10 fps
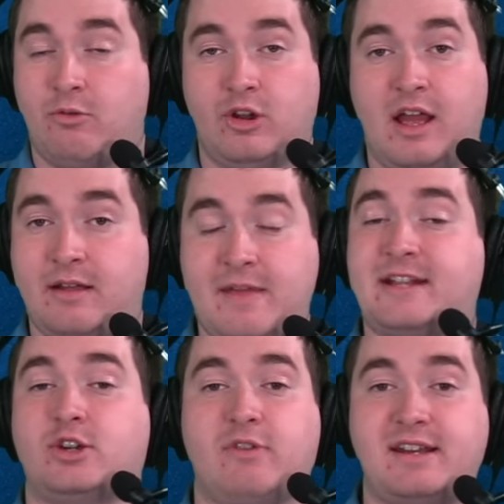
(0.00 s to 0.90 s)
We're like,
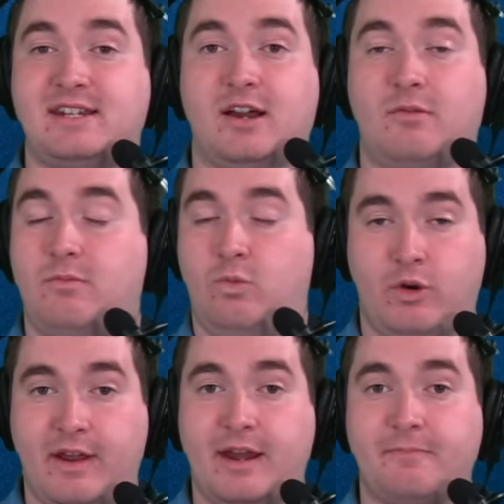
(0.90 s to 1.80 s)
that's a great deal.
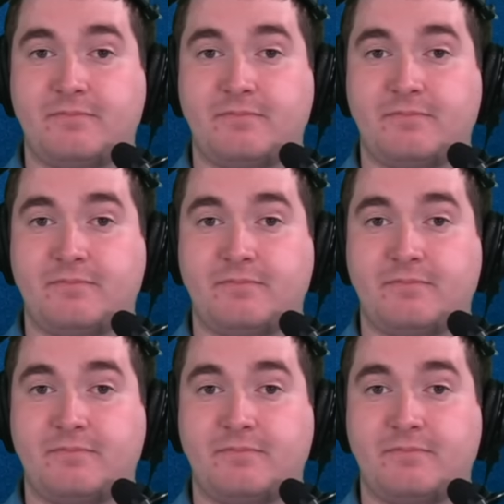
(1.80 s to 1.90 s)
We're in.